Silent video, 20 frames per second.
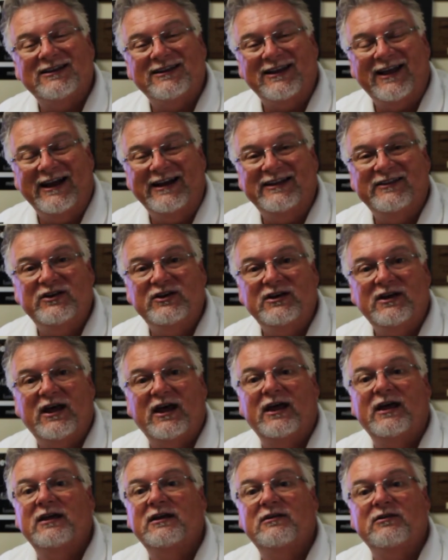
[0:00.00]
late in the
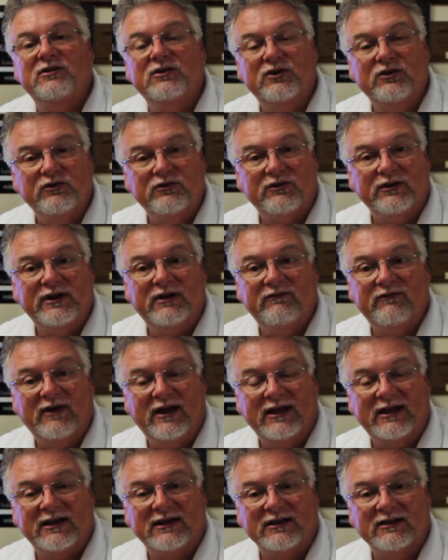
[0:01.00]
day, usually a
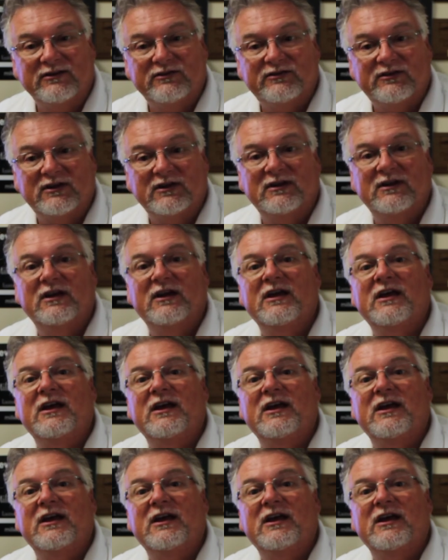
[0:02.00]
vacant listing,